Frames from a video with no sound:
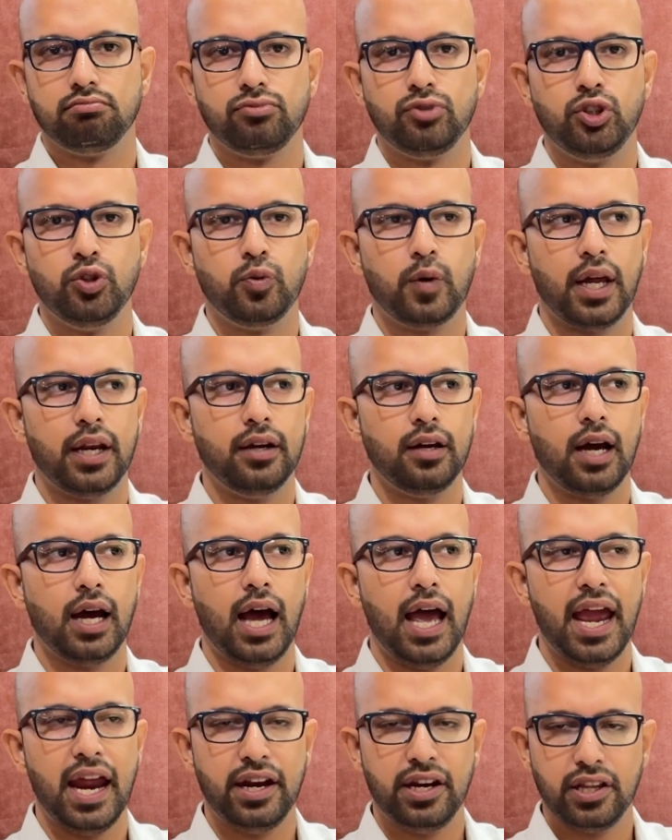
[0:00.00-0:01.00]
you can
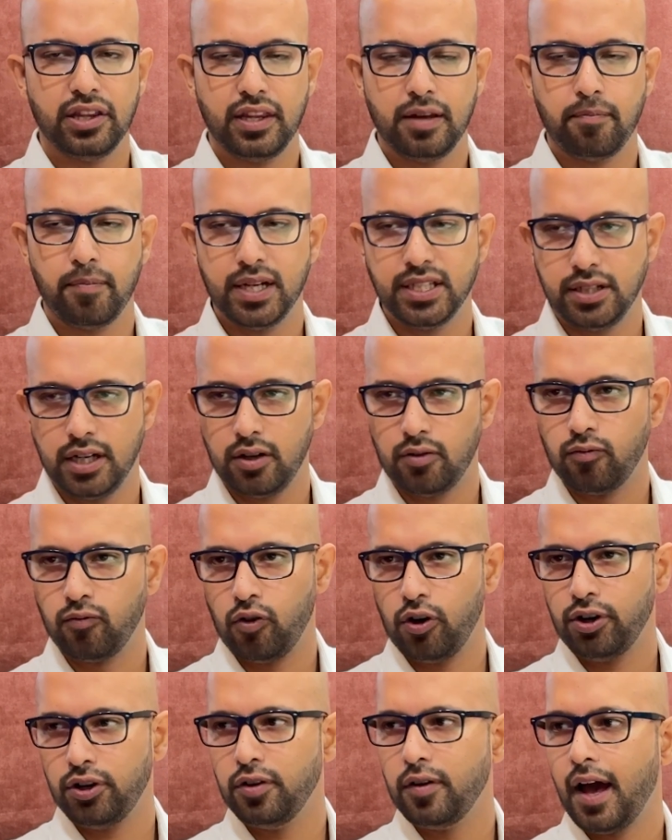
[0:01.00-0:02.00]
enter the budget
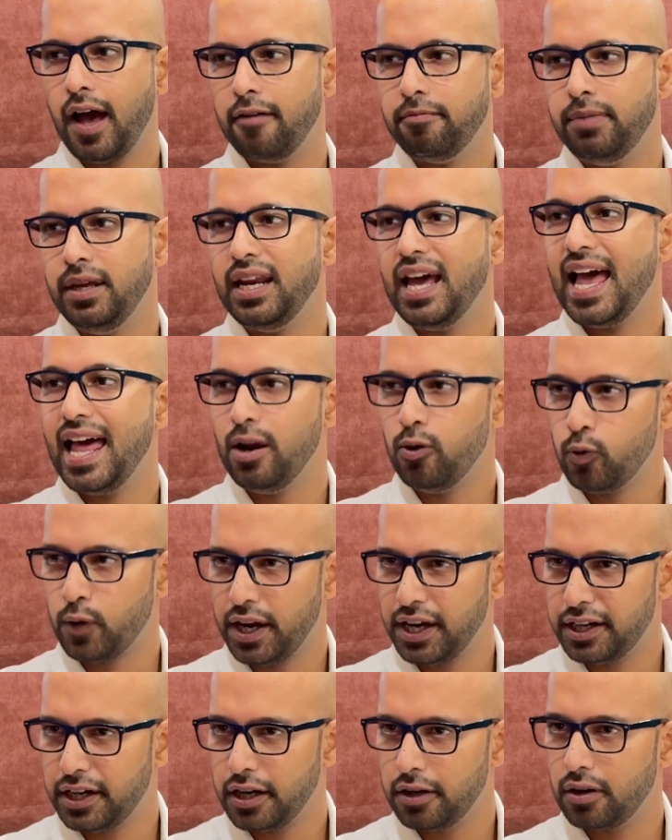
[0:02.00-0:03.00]
what you have been
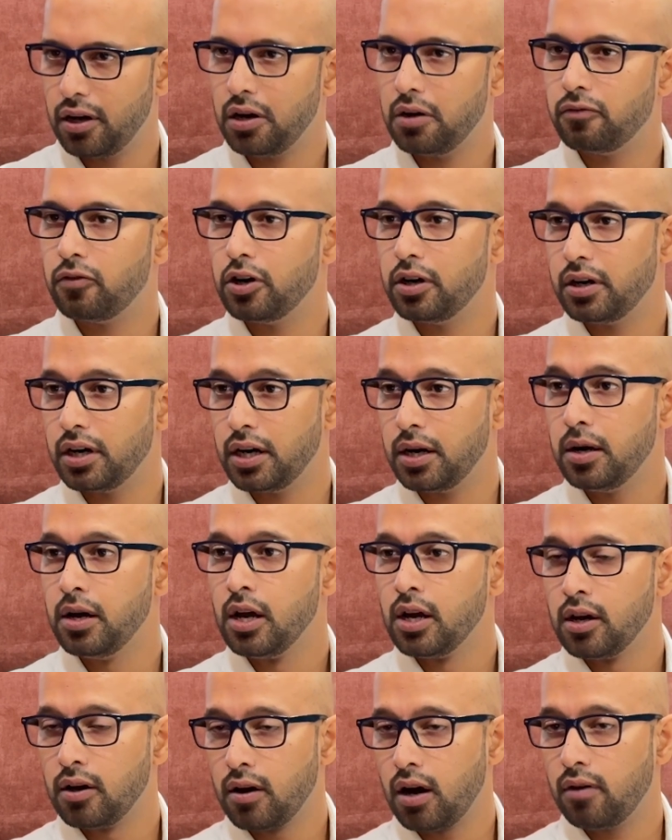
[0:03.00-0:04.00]
allocated
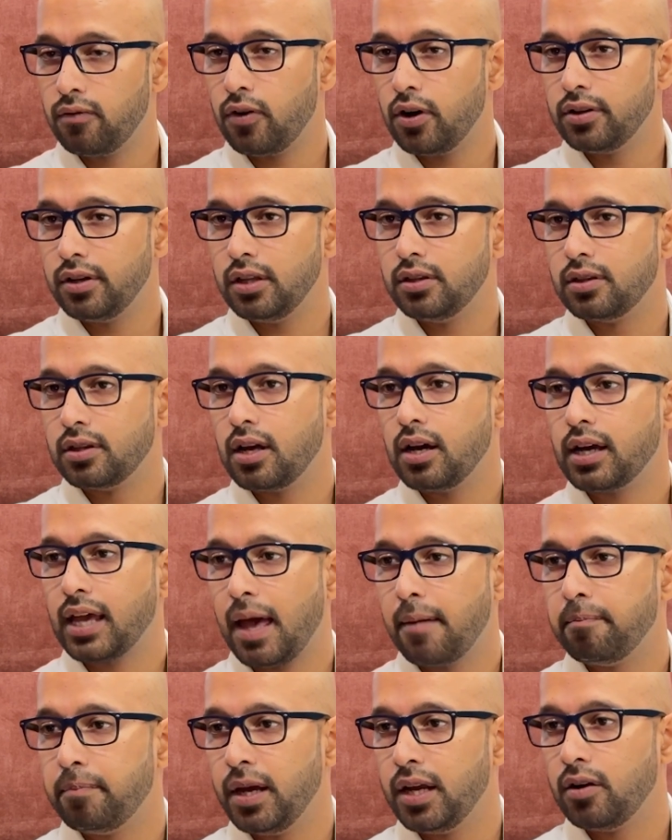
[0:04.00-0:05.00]
for this
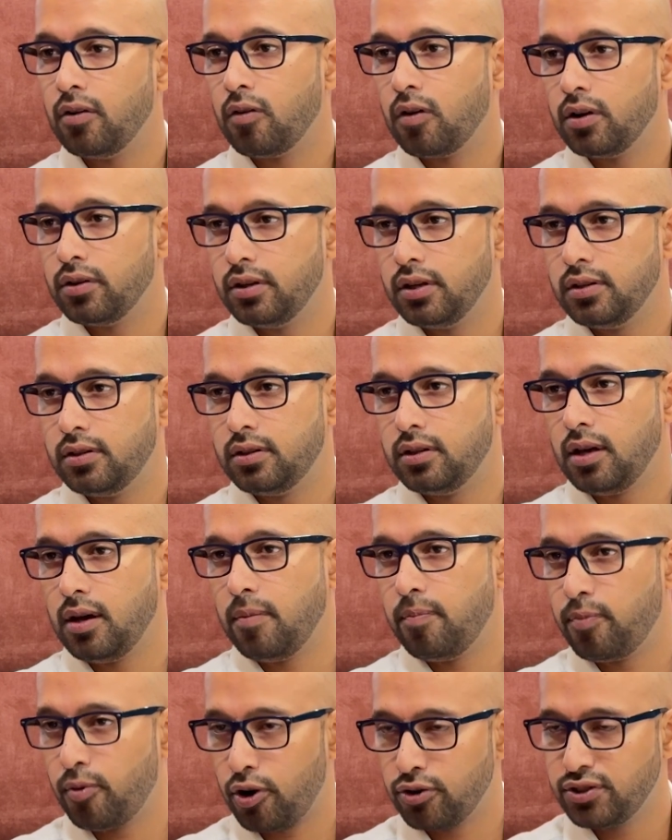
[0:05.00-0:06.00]
campaign or this
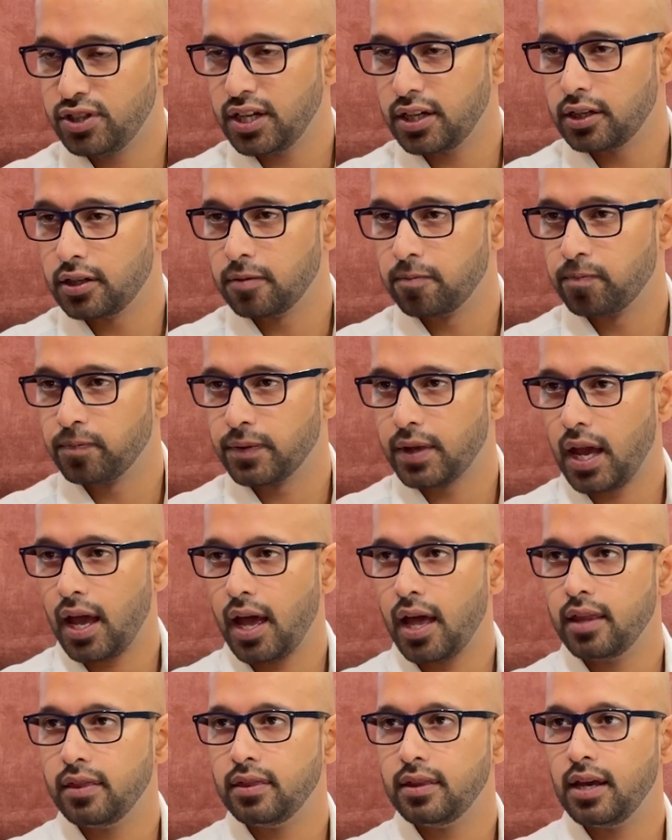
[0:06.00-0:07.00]
project,
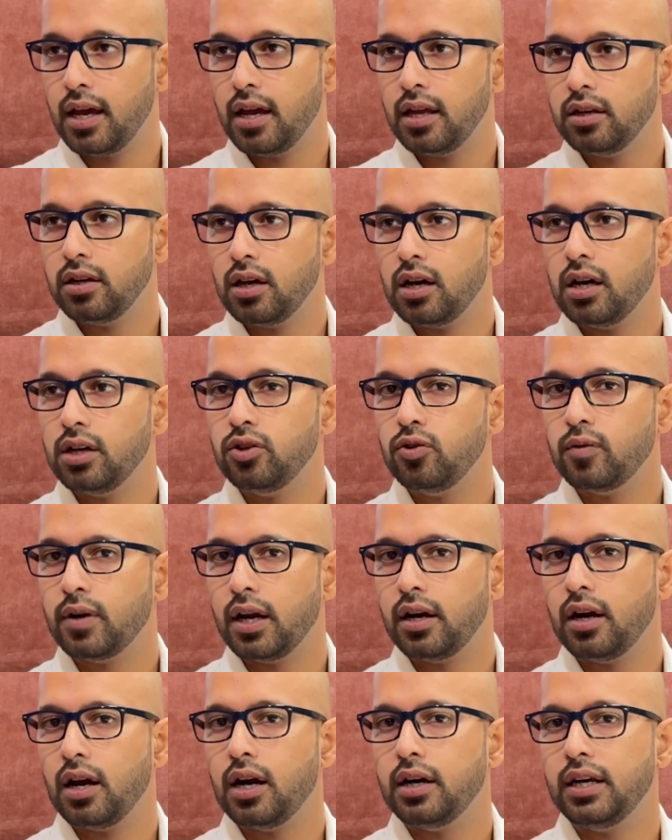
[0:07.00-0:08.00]
and then you
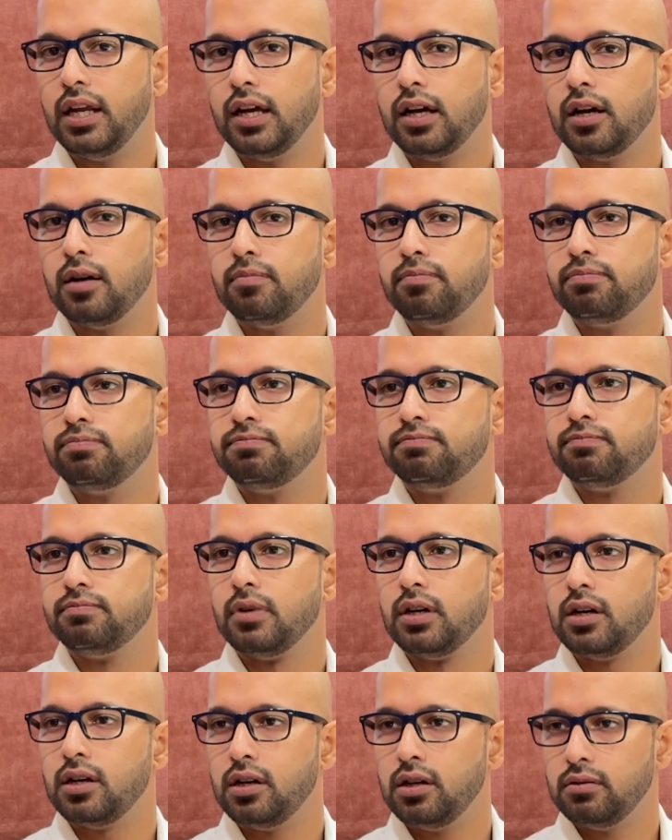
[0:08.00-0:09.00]
can take up
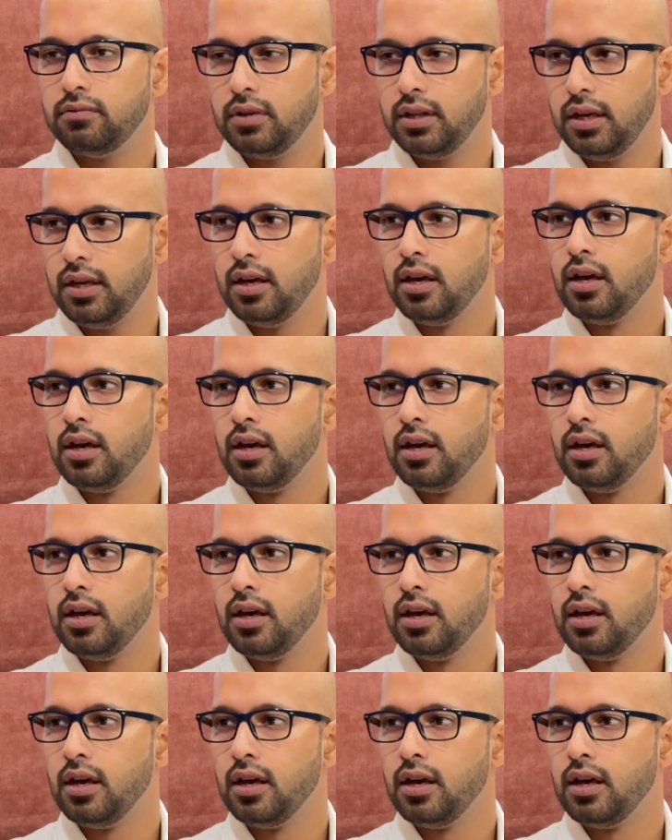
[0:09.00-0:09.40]
the